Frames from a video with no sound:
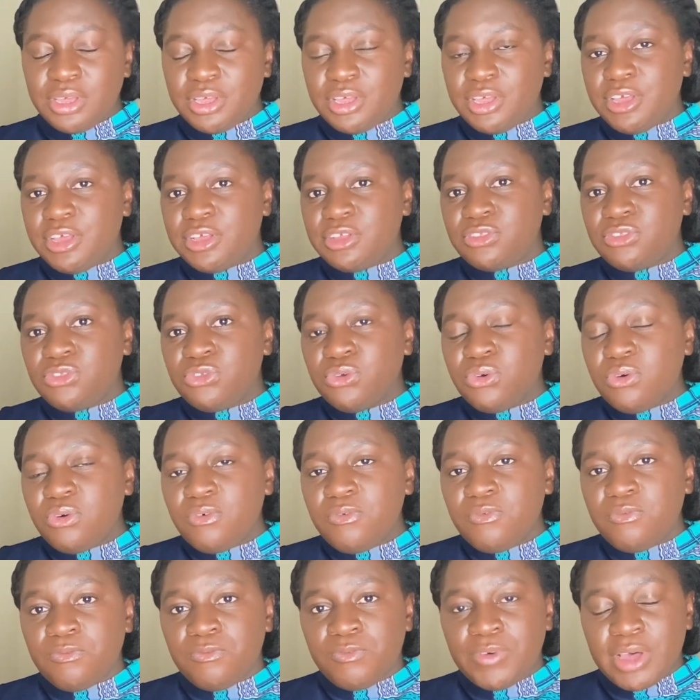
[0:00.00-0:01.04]
A
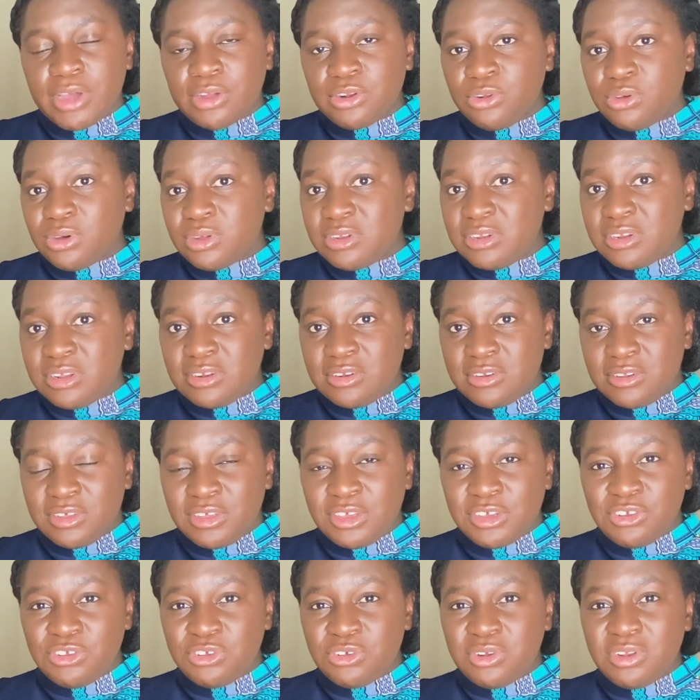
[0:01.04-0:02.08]
2-factor
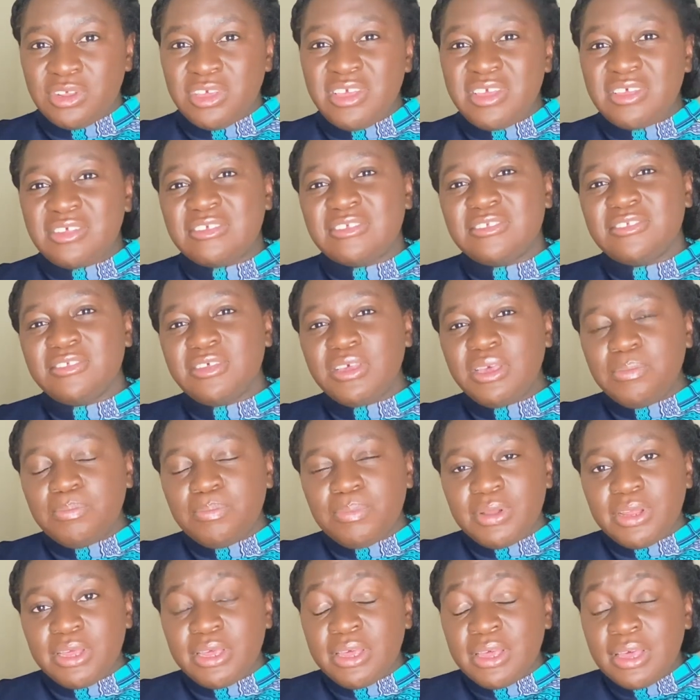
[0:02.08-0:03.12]
authentication is
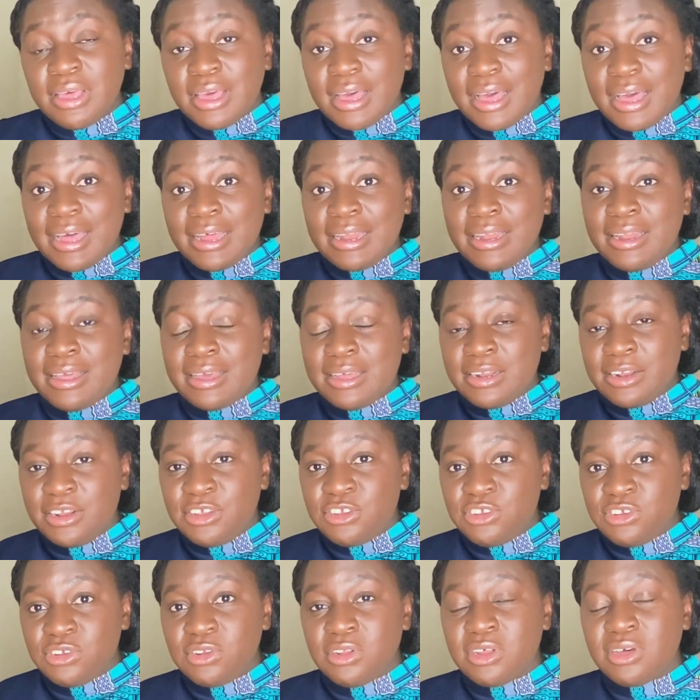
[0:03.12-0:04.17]
simply an
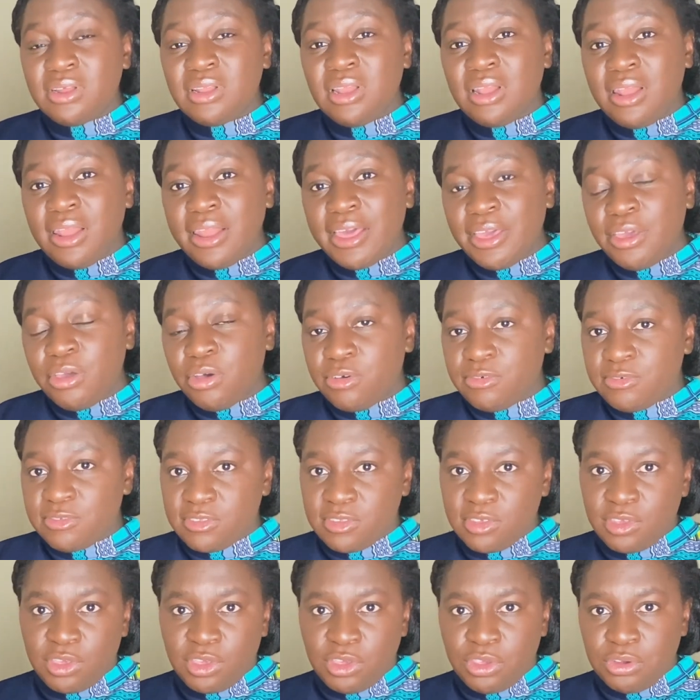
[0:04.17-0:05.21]
additional layer of
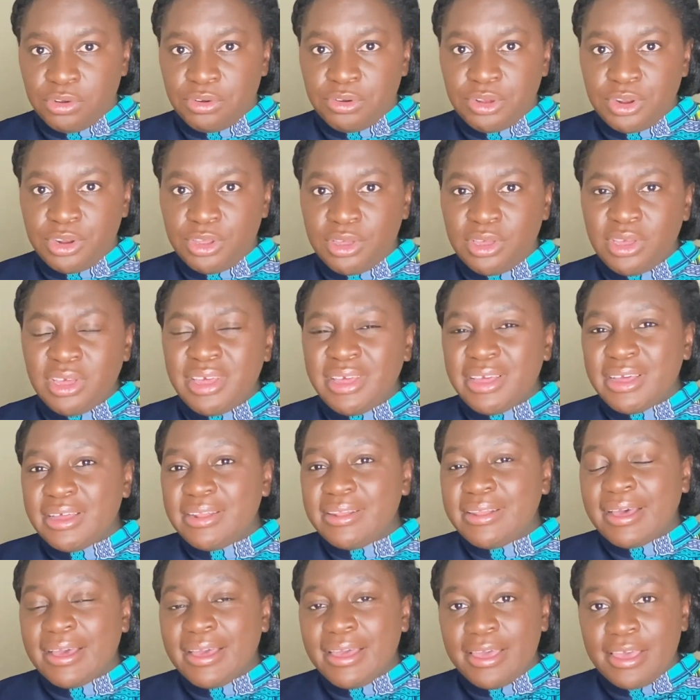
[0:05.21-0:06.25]
security
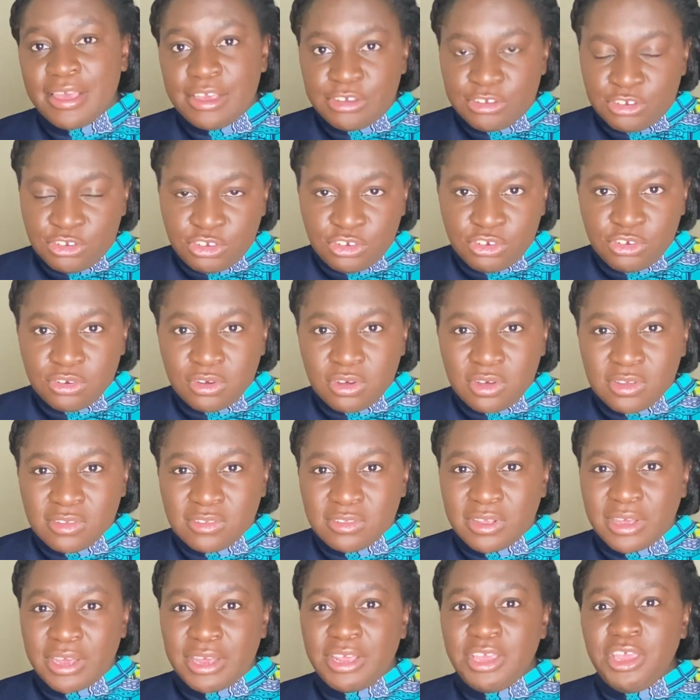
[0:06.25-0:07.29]
that ensures
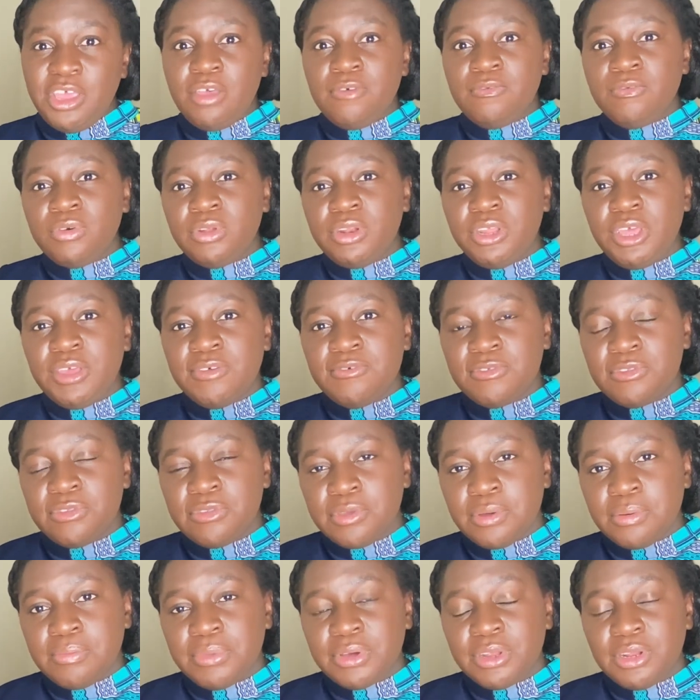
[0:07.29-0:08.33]
that even if
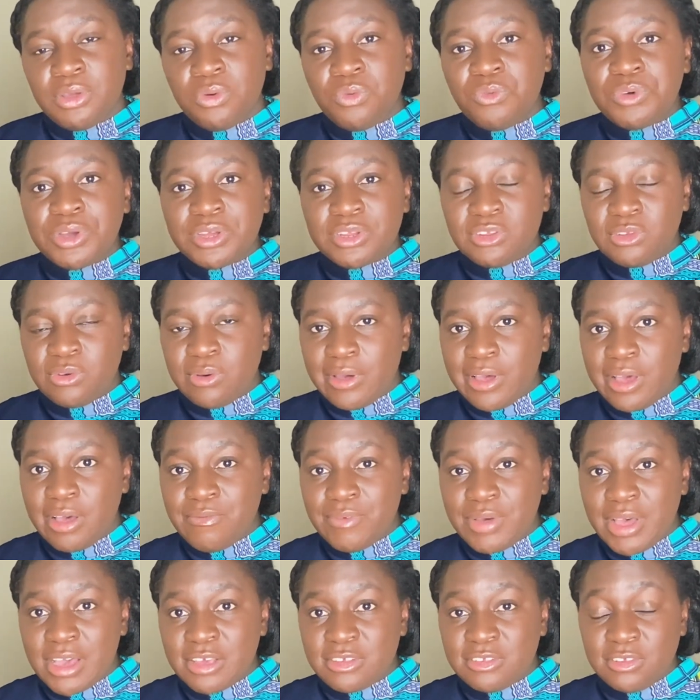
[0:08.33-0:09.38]
somebody were to have
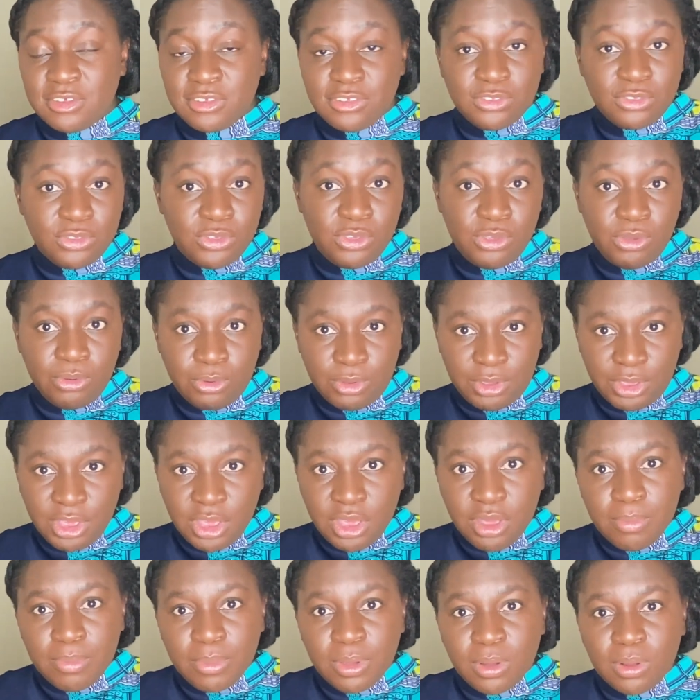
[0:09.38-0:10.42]
access to your
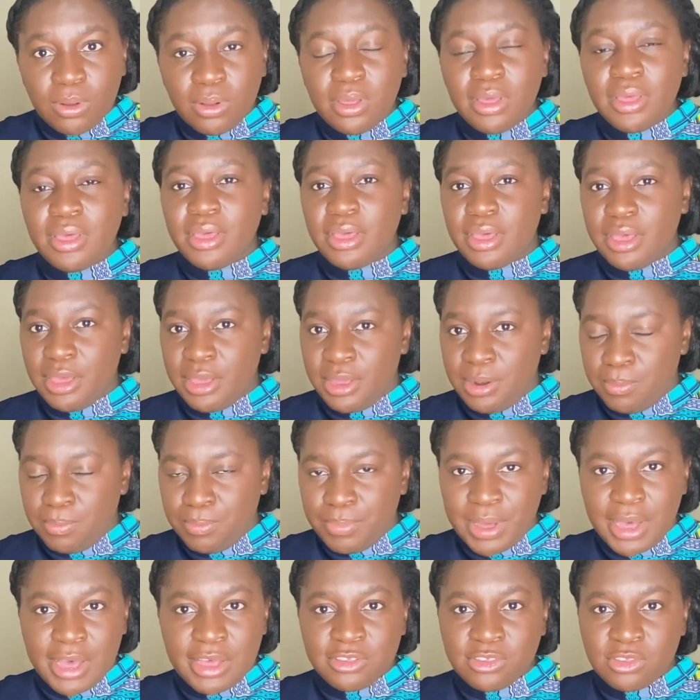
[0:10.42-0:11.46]
email and
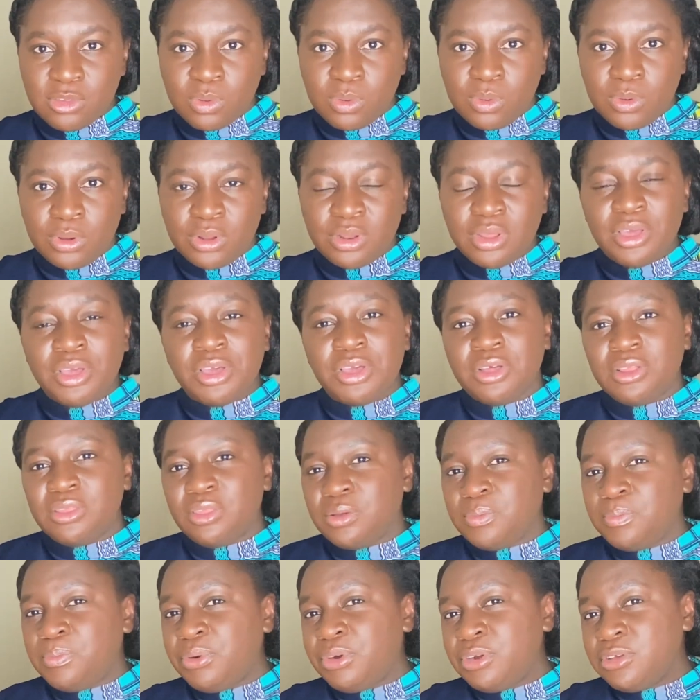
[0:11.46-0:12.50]
password, the
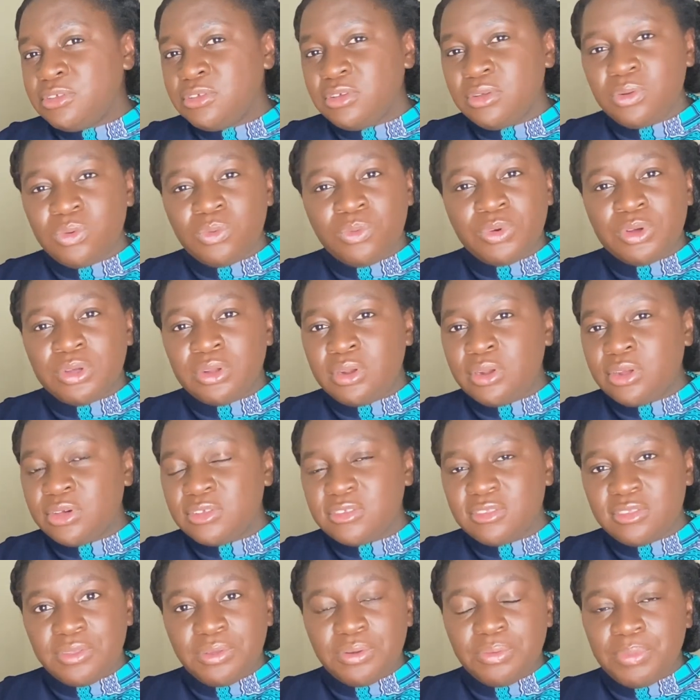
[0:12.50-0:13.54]
person will not
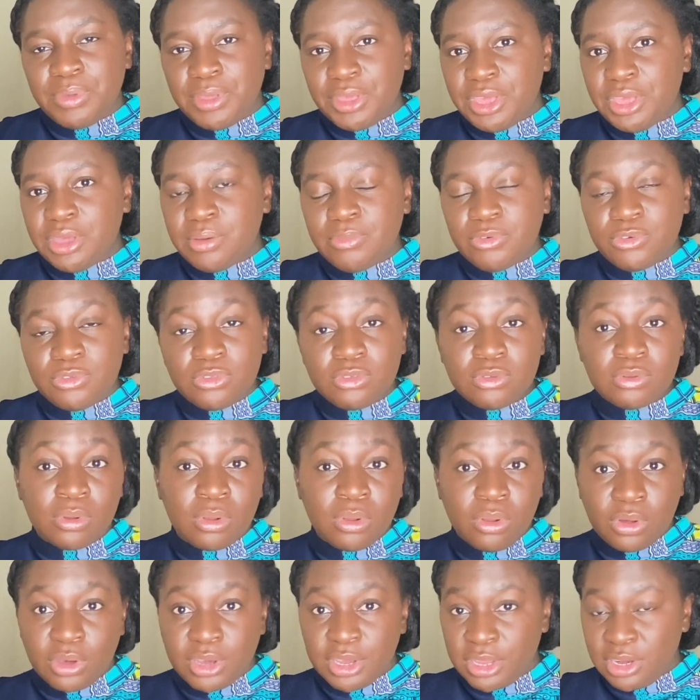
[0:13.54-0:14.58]
still be able to
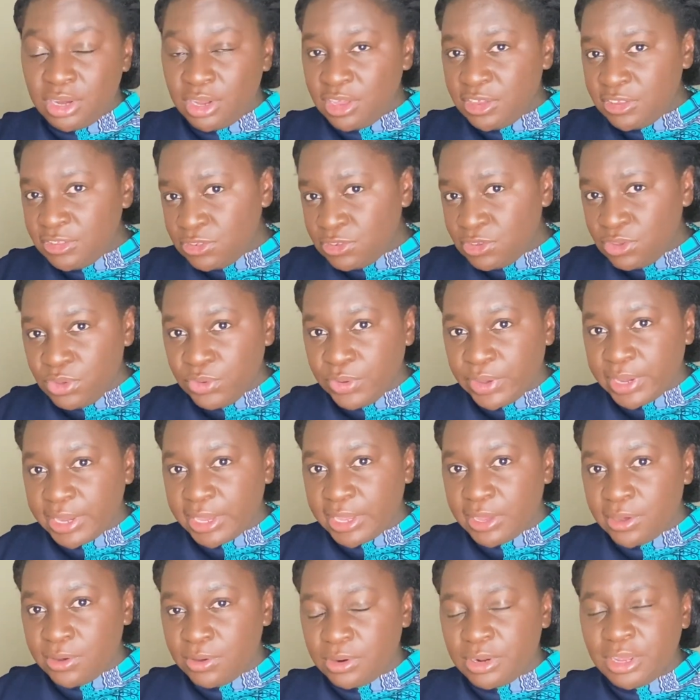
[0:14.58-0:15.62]
log in into your
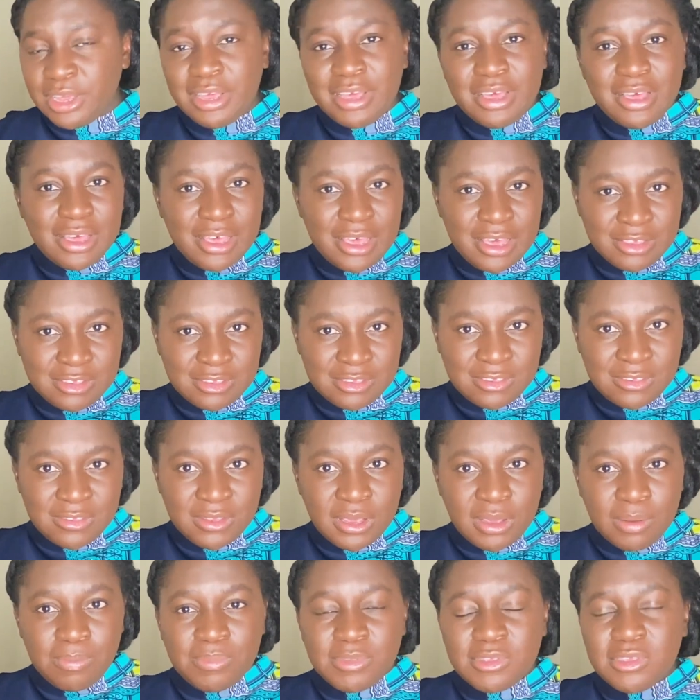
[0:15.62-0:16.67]
account
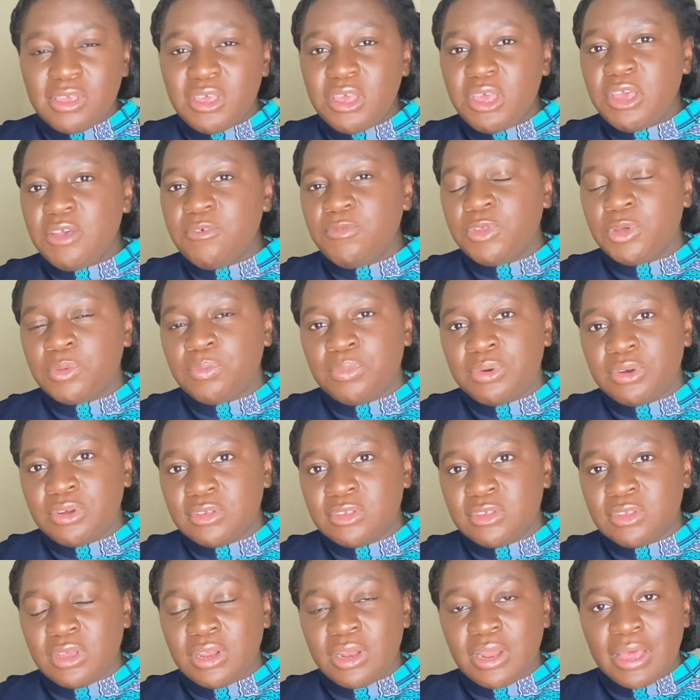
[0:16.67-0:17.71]
except if the
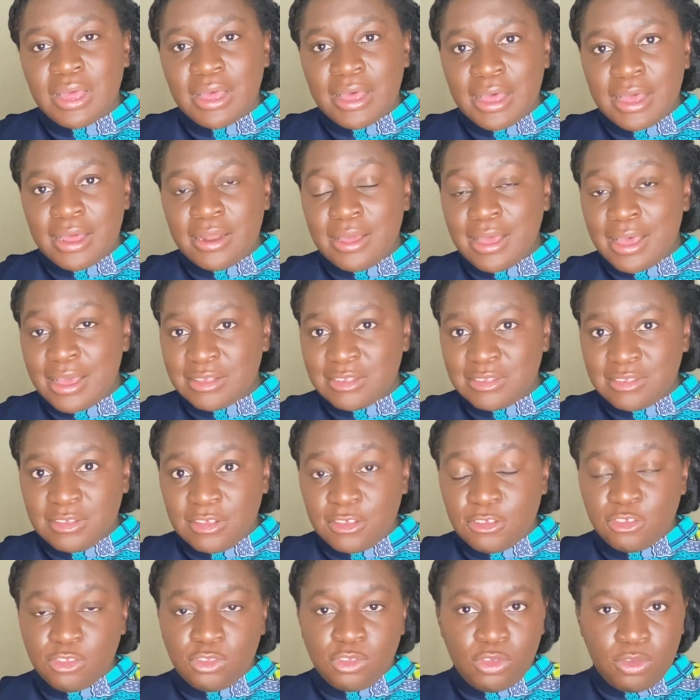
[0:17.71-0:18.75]
person had
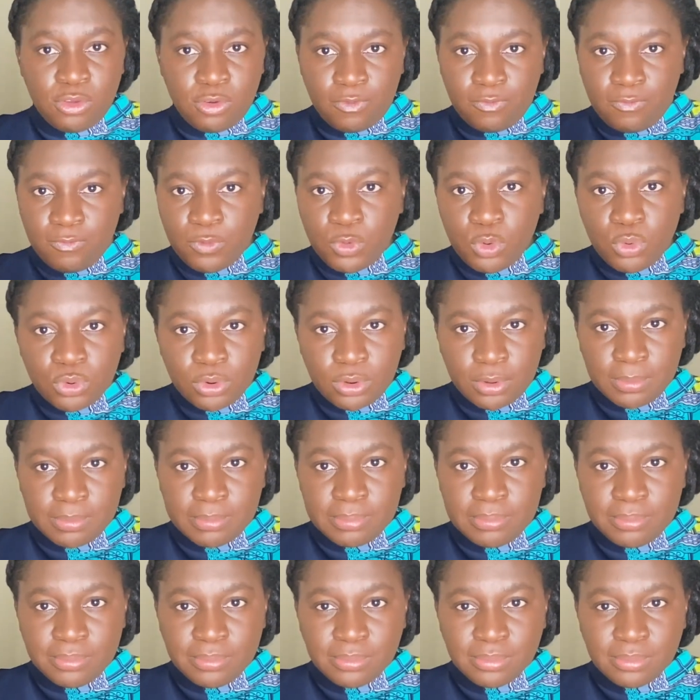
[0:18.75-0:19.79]
access to your phone.
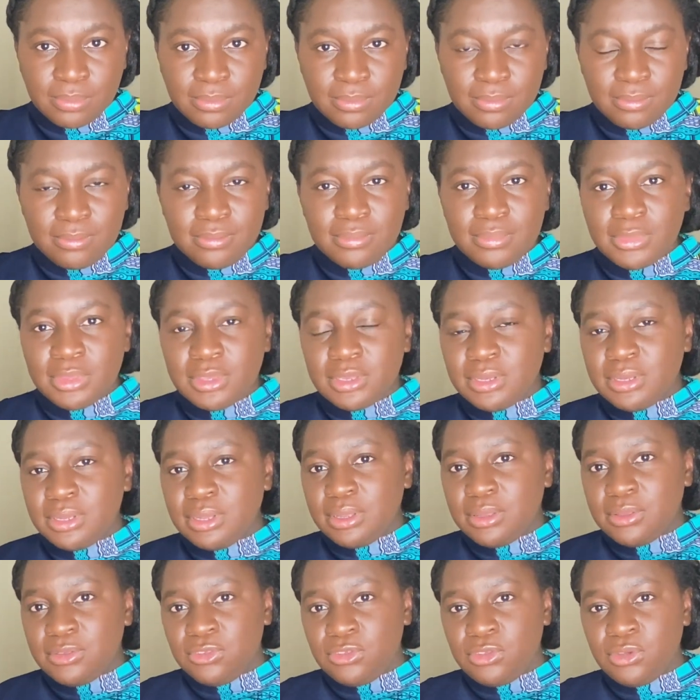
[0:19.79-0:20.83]

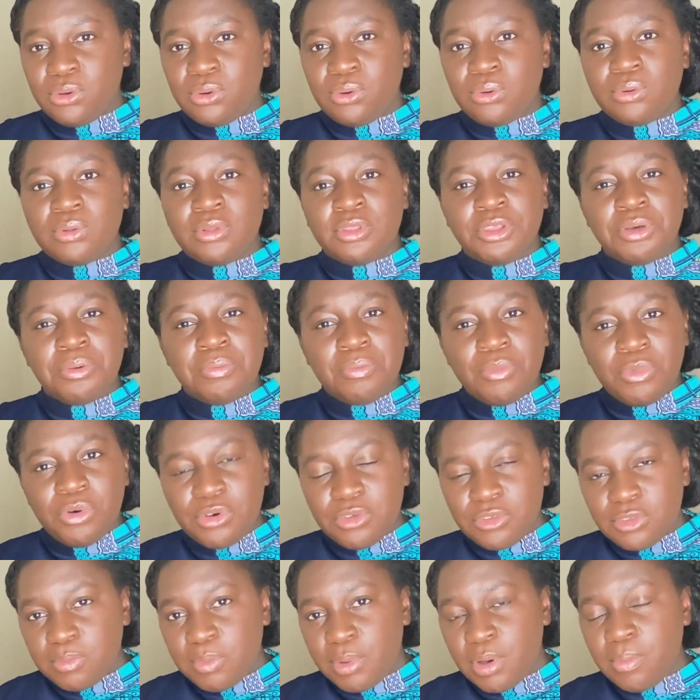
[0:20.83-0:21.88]
So the
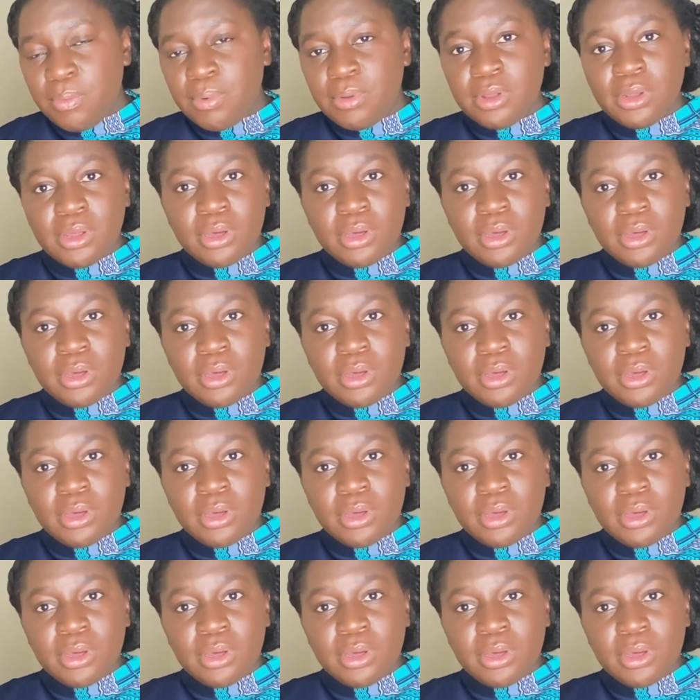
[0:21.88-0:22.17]
most popular